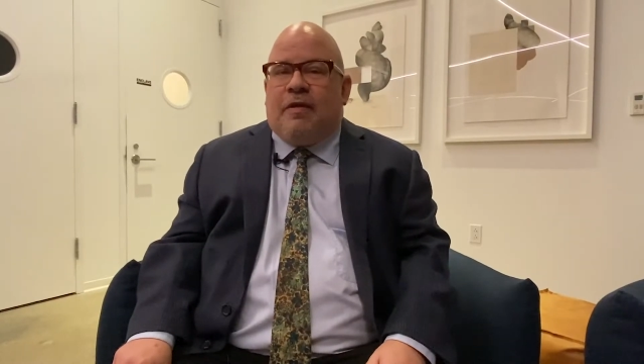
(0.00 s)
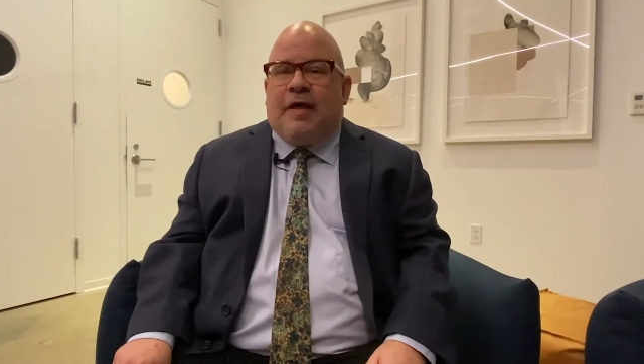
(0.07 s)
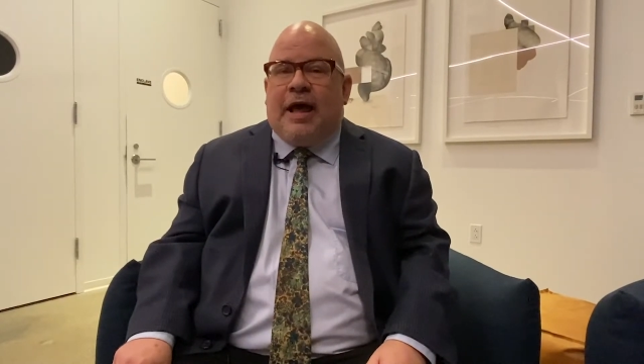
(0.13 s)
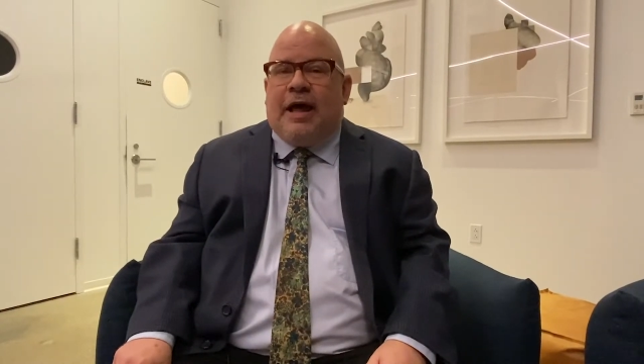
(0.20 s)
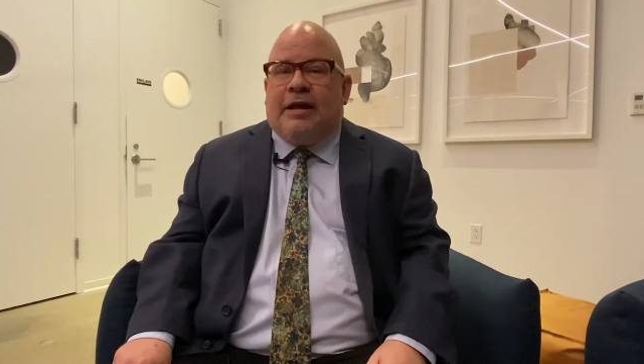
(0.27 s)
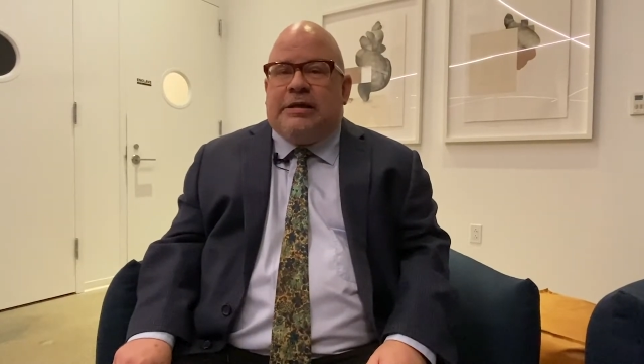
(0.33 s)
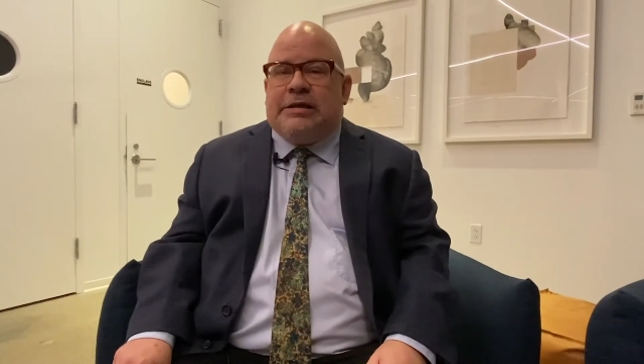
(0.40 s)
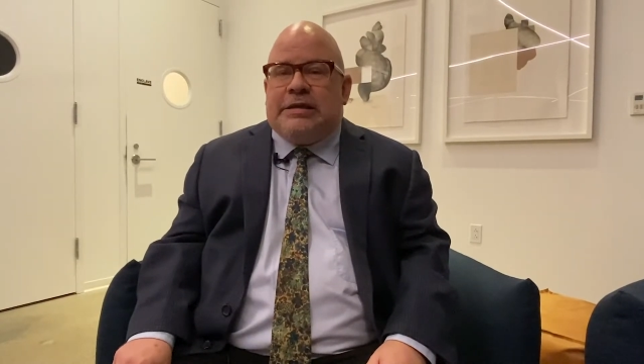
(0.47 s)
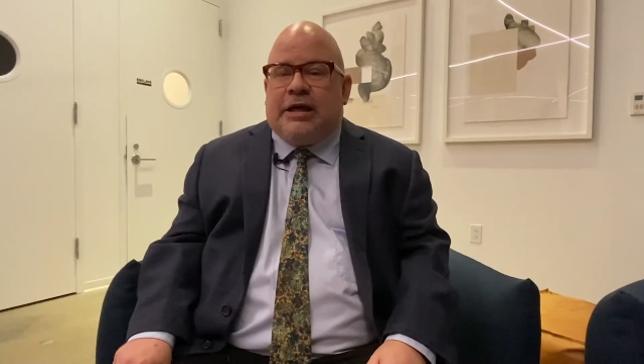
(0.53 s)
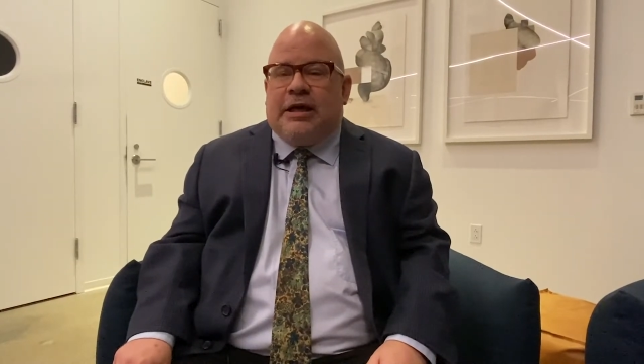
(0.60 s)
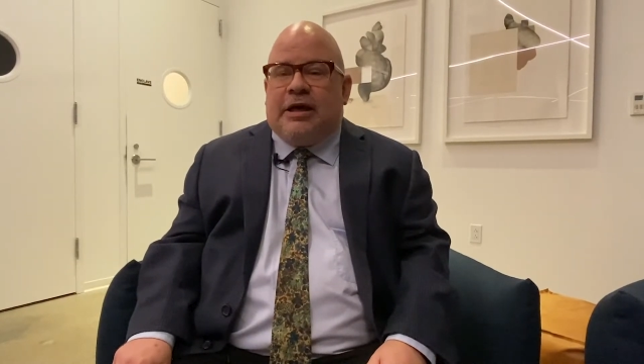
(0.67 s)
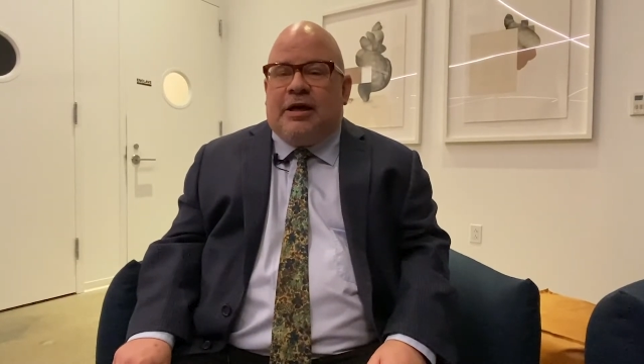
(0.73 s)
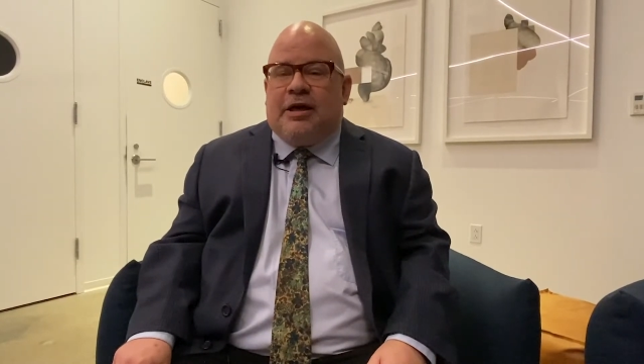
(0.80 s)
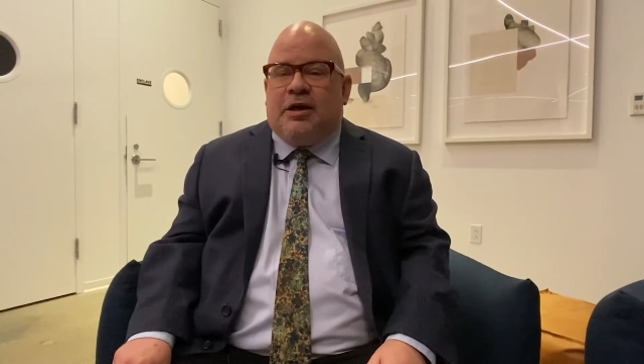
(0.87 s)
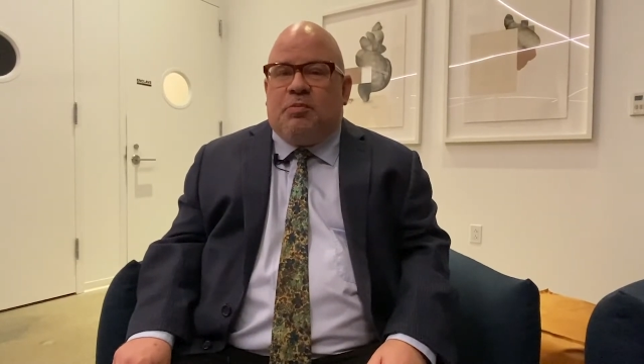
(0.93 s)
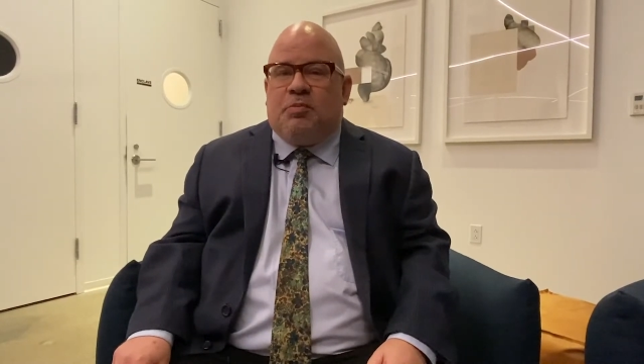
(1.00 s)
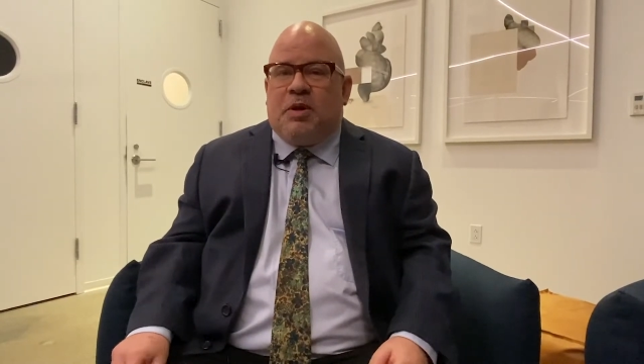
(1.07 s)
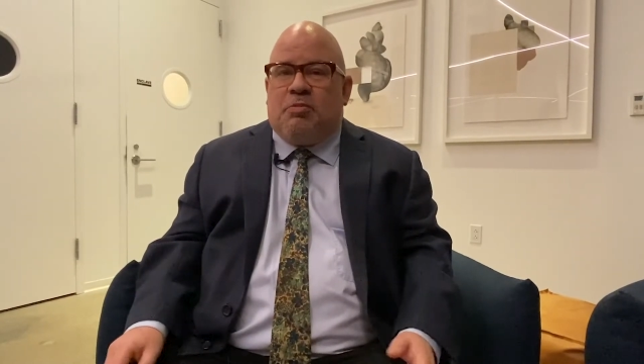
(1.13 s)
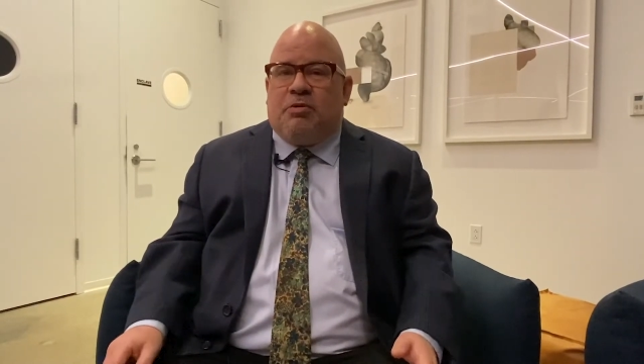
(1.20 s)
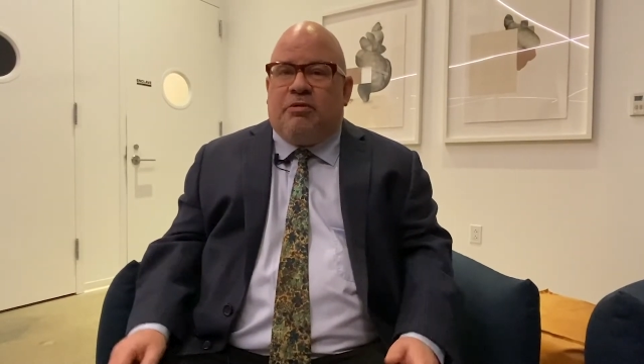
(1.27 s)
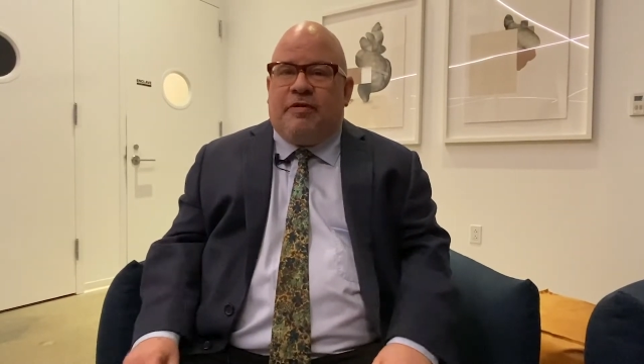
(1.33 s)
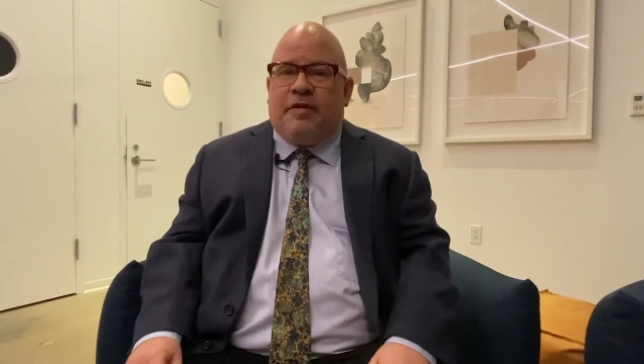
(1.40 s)
that
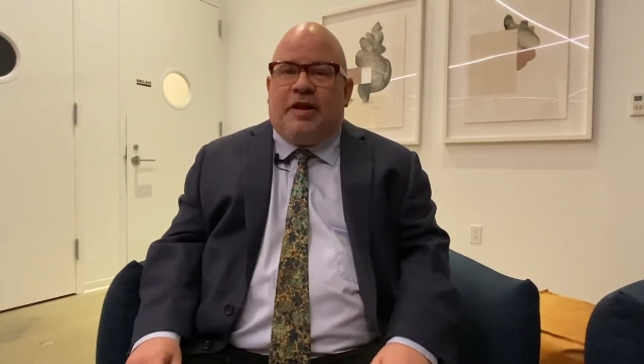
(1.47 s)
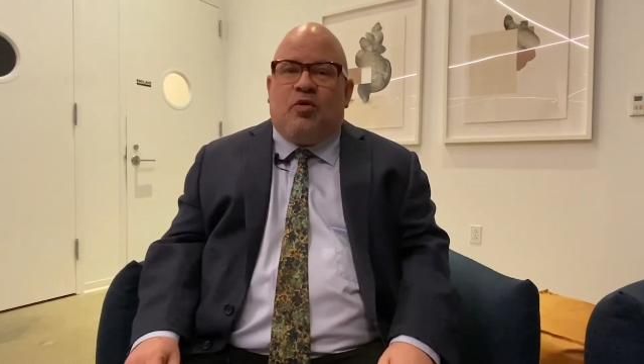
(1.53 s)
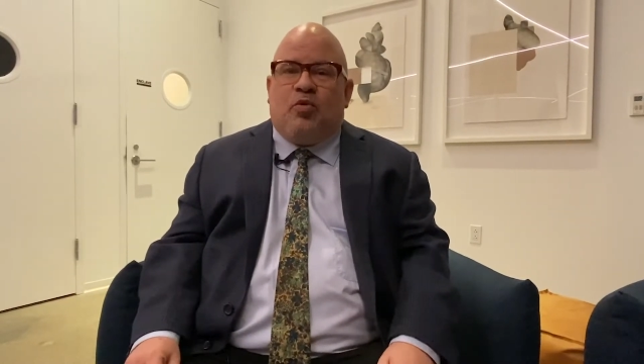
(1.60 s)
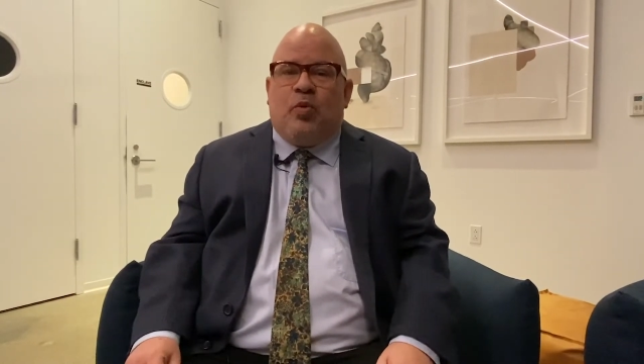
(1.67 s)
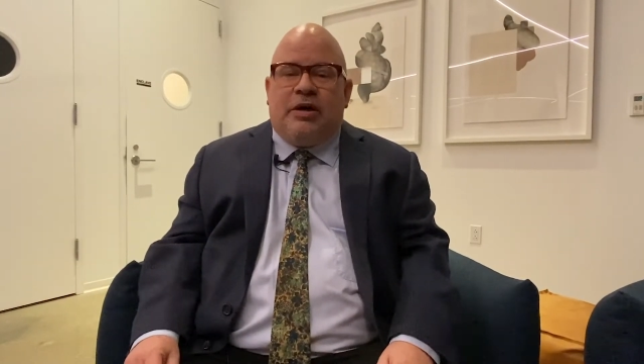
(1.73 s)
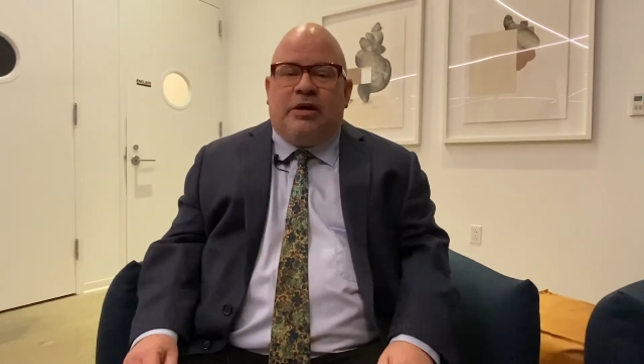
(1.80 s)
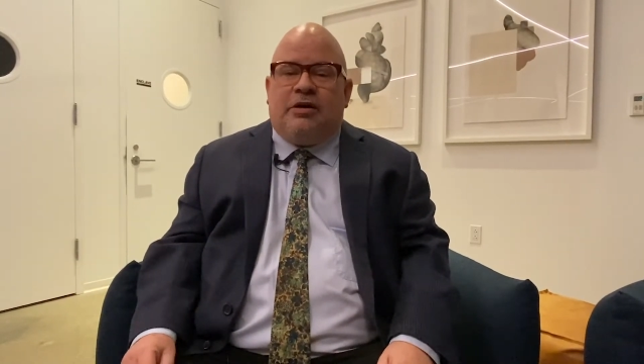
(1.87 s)
people think